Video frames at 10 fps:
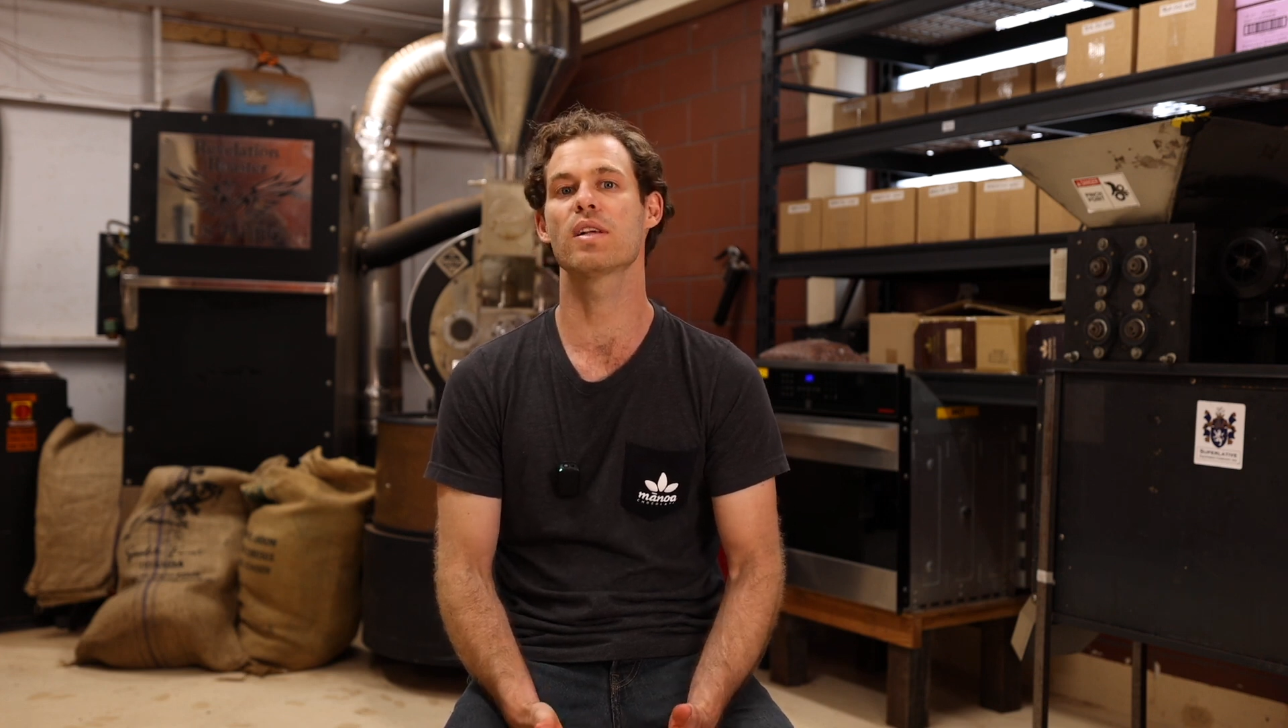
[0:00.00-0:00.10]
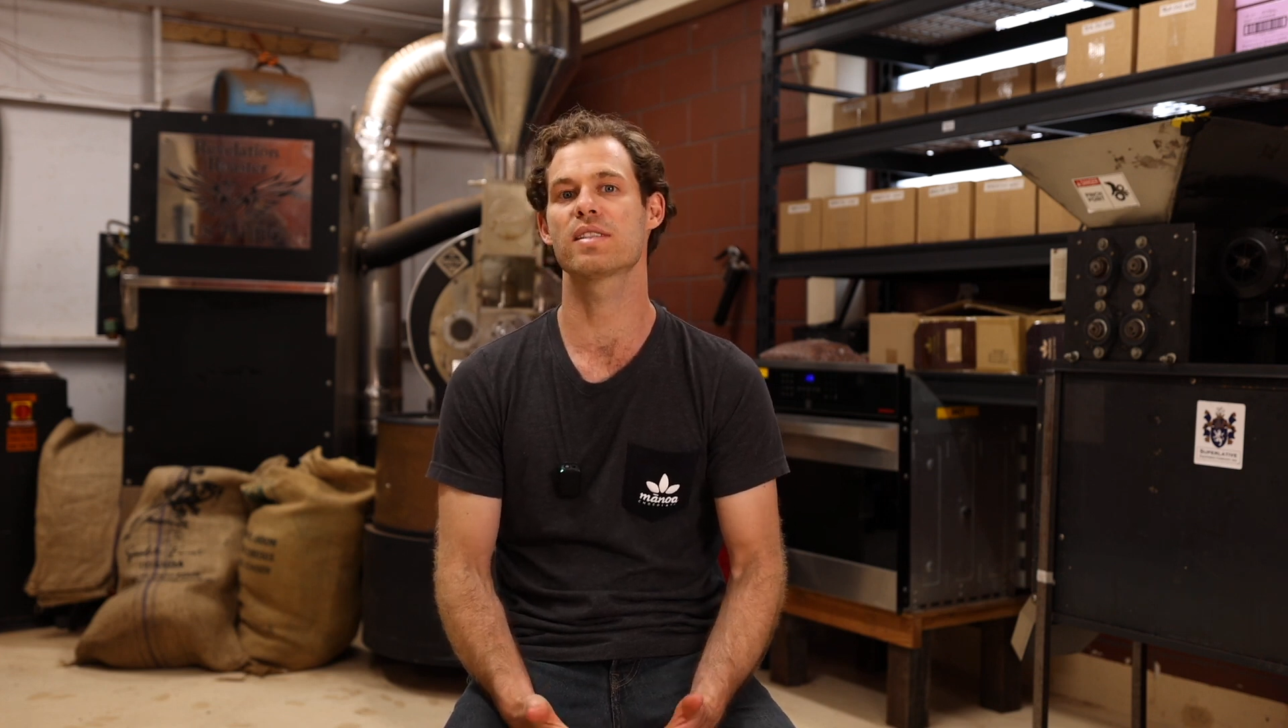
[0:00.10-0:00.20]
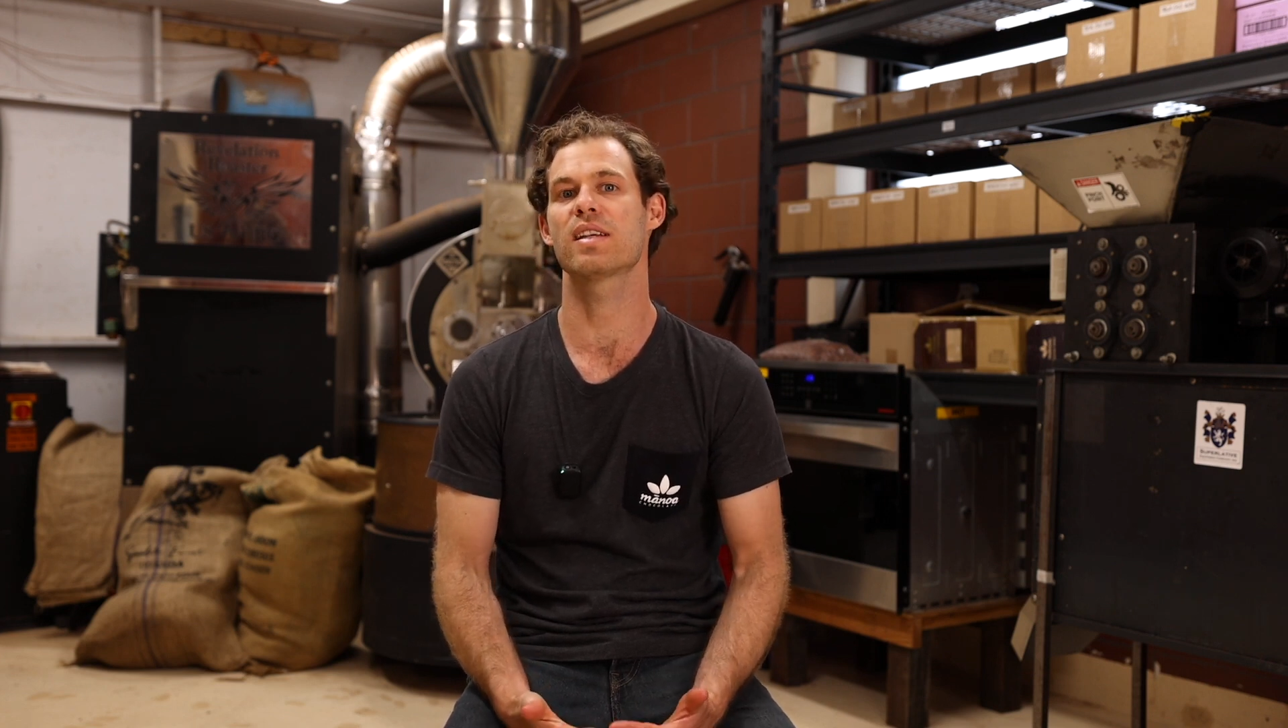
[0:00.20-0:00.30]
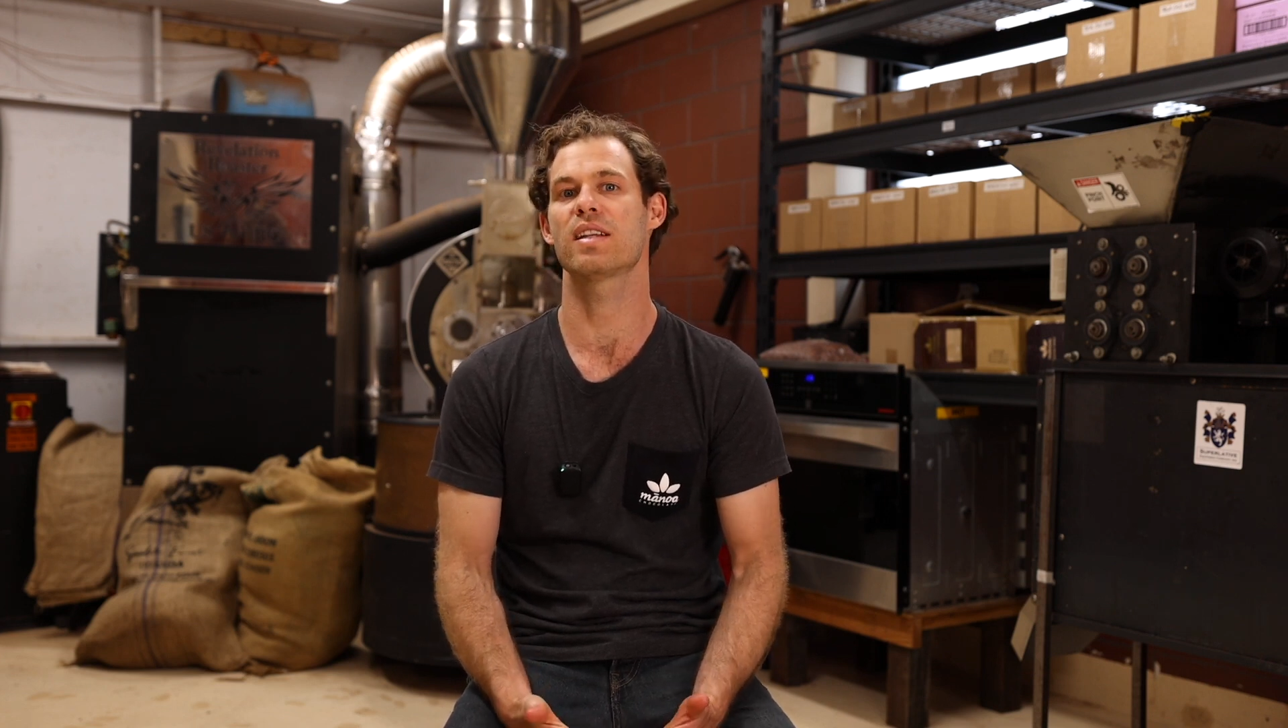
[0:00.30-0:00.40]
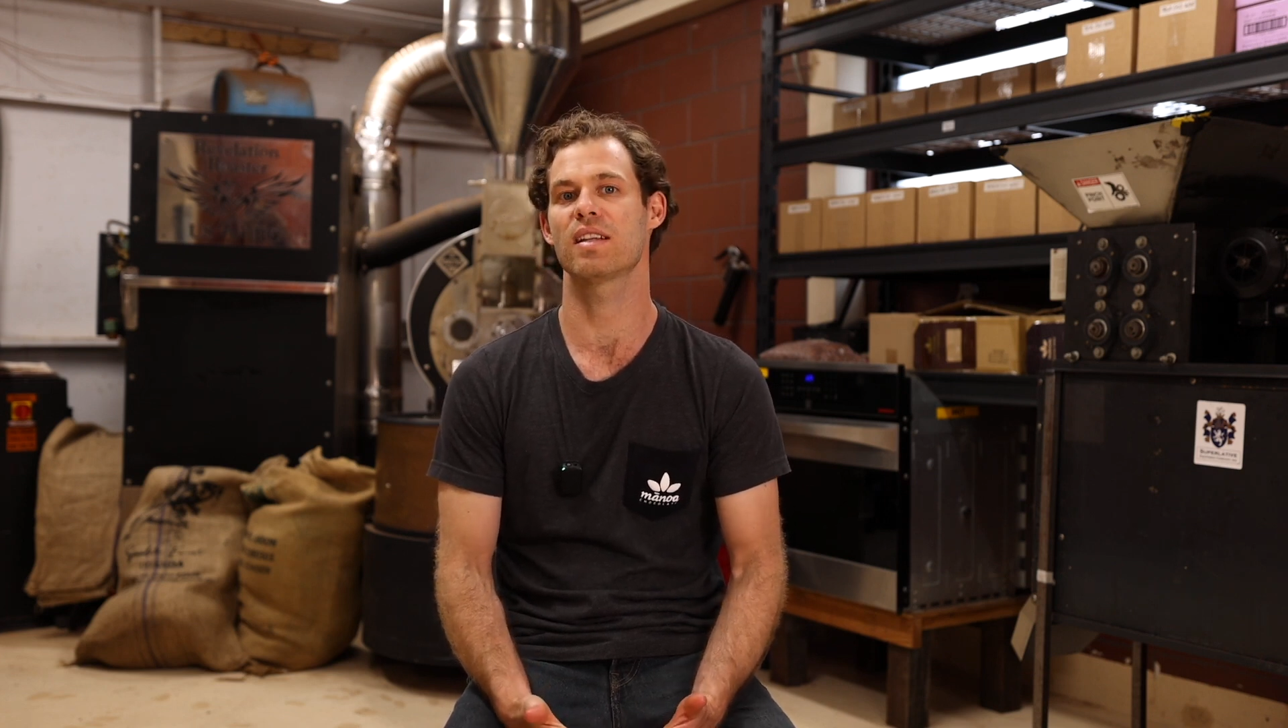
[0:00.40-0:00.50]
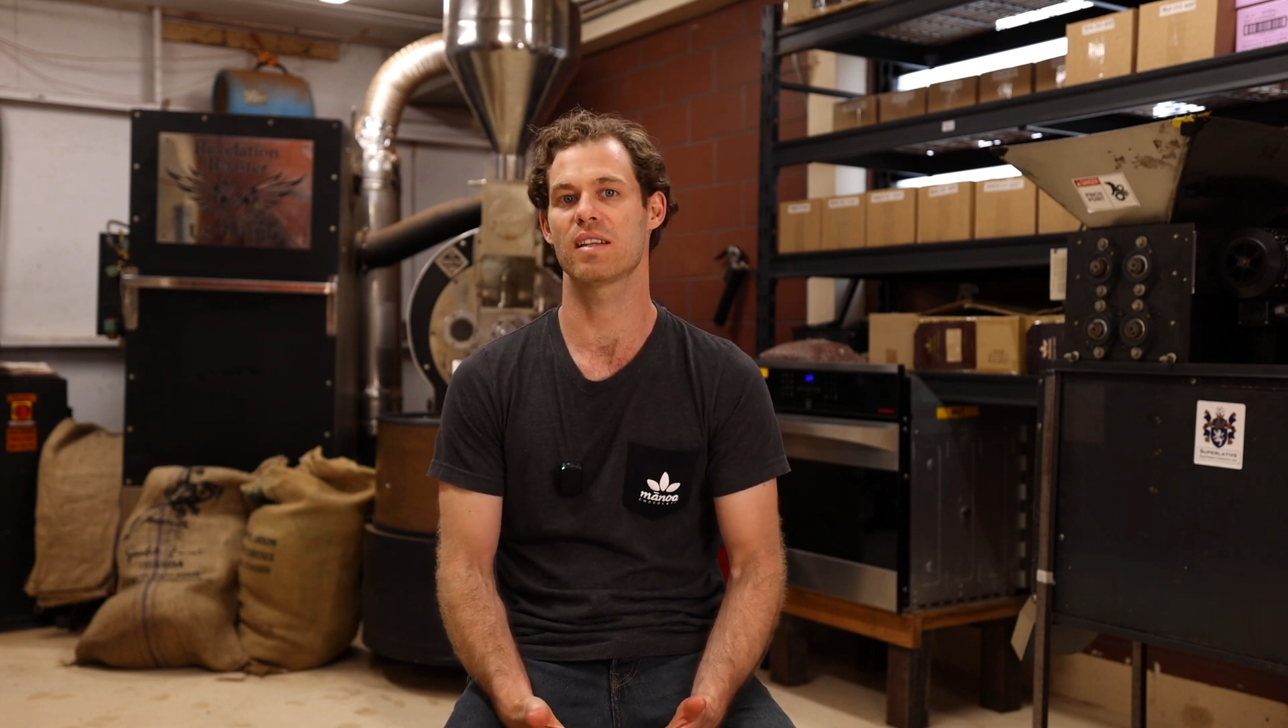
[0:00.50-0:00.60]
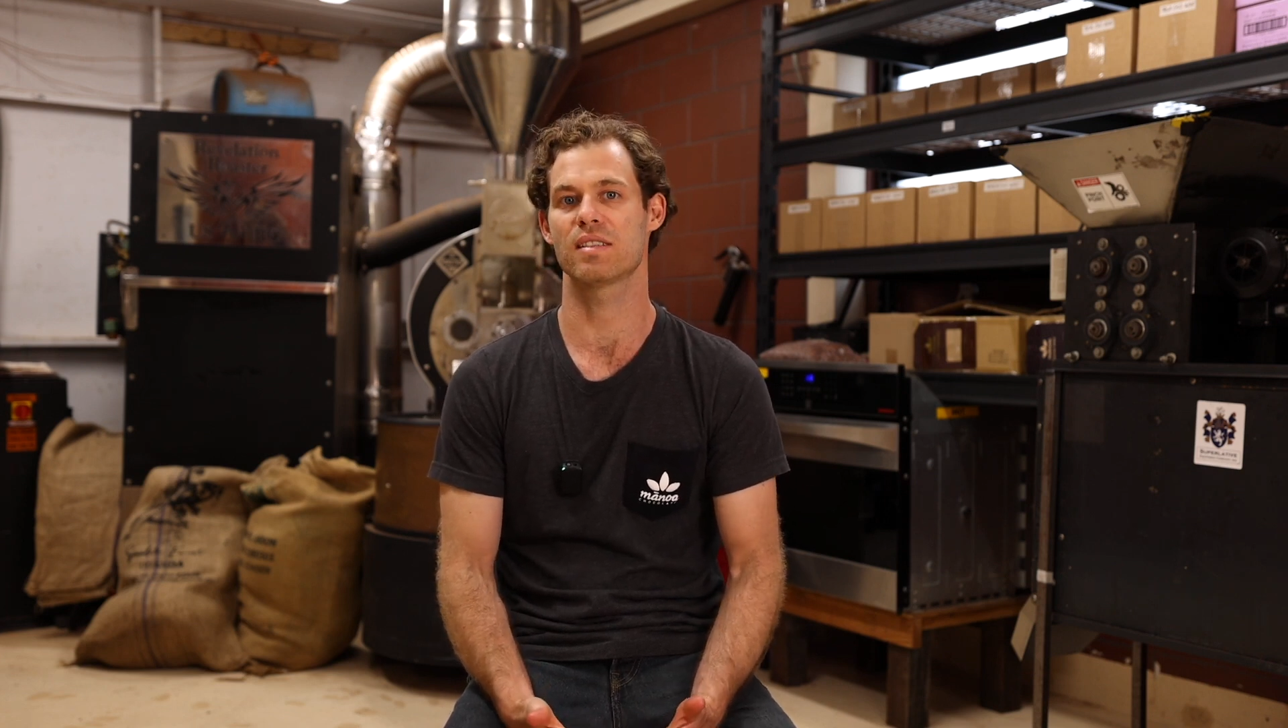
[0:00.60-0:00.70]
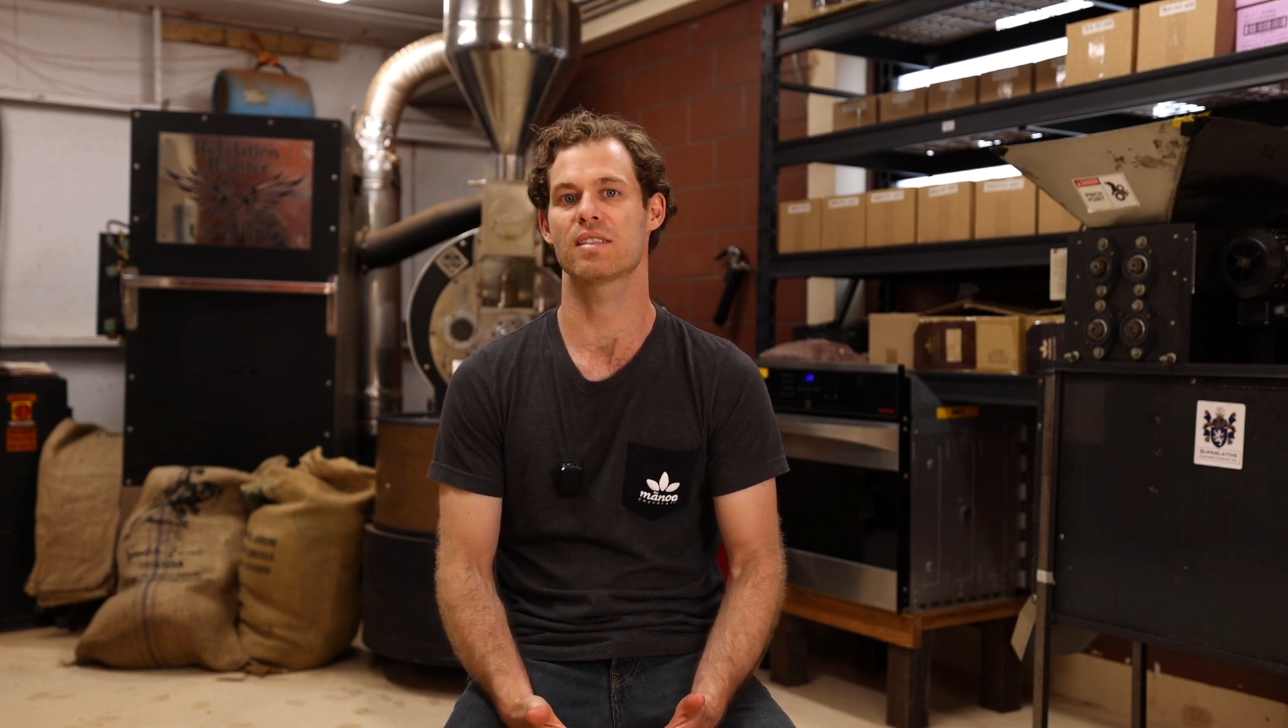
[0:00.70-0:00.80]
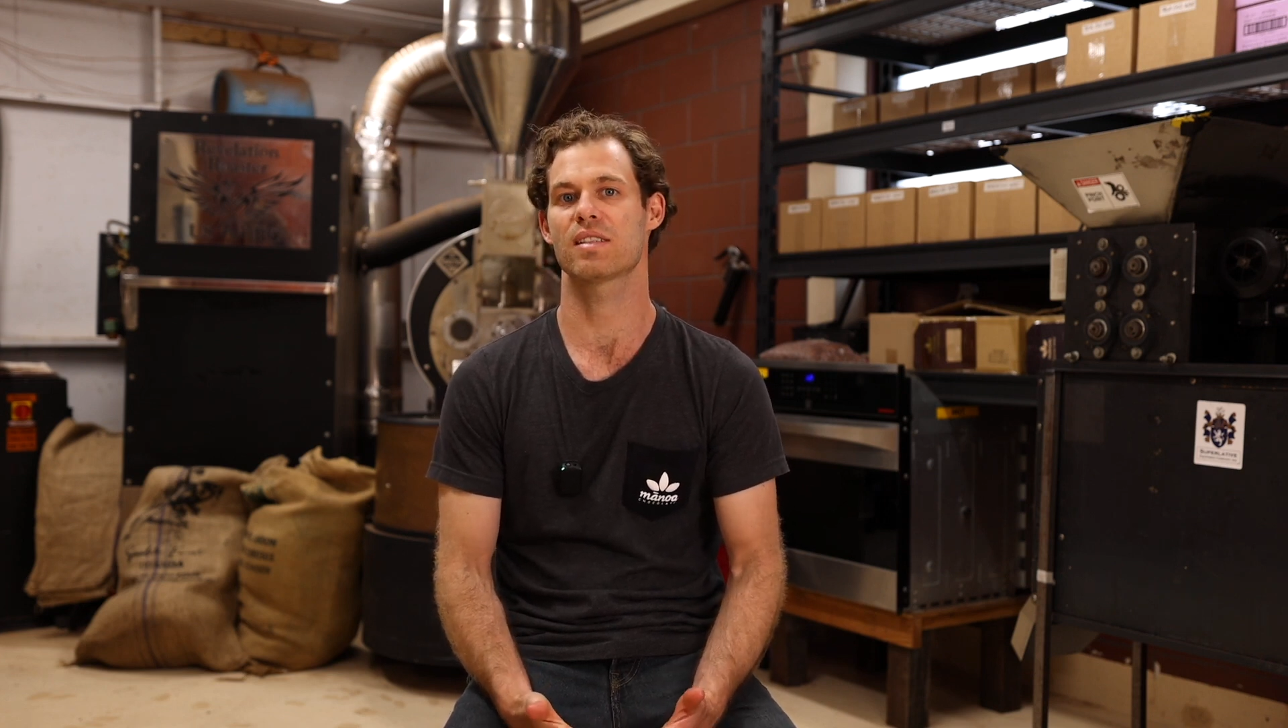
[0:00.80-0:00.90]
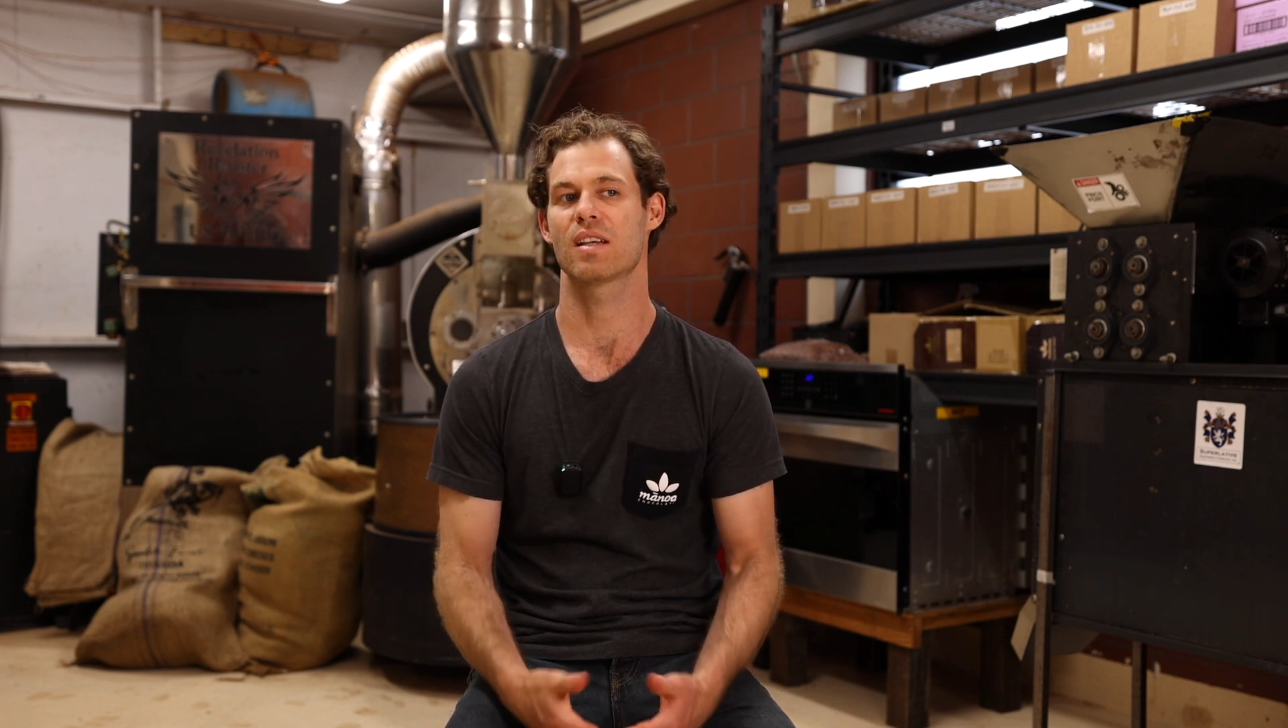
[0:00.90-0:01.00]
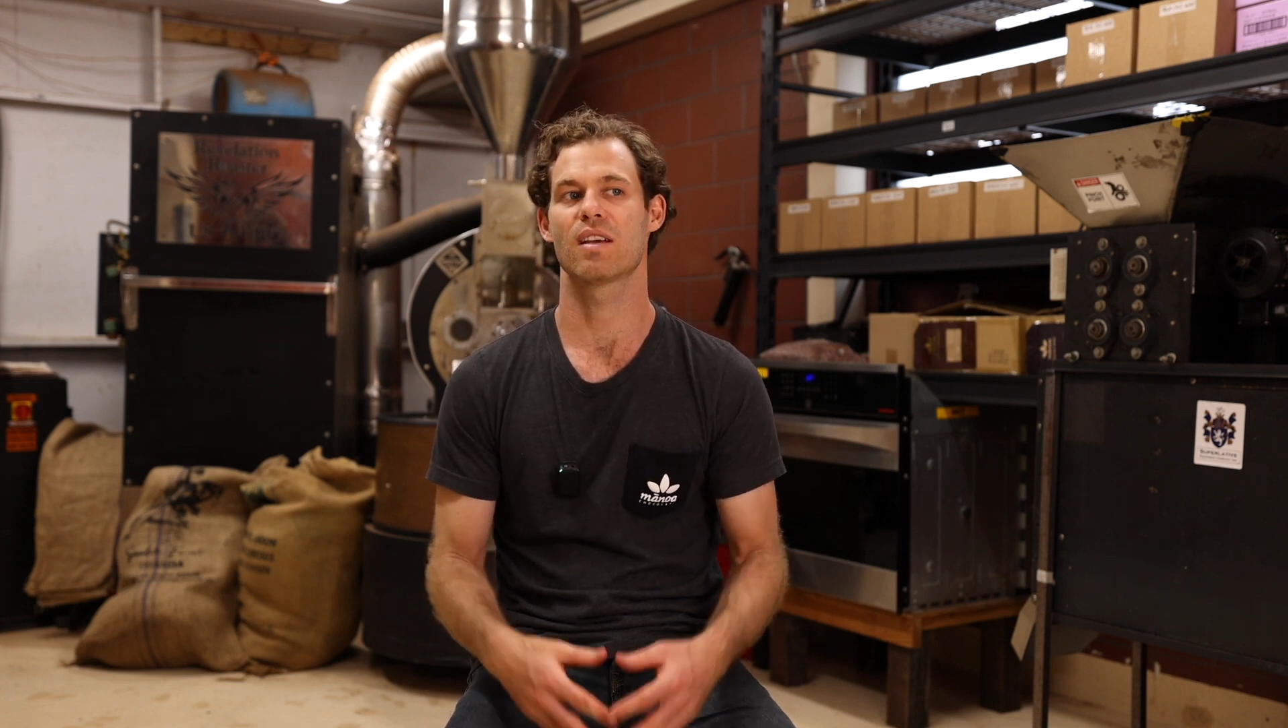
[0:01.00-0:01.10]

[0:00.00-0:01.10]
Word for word: as it is